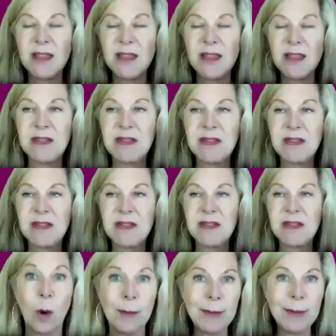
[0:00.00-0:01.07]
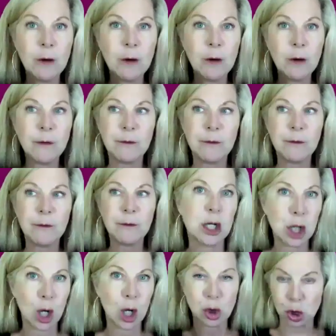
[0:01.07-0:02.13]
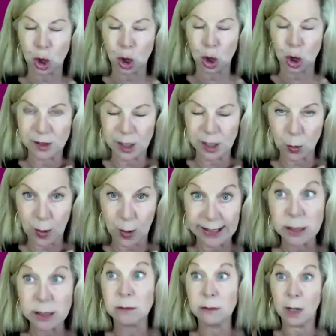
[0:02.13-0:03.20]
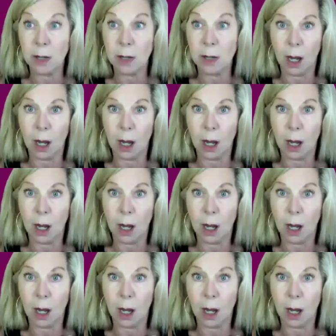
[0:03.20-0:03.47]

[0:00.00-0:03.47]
10 things that women over 50 need to know to start losing weight.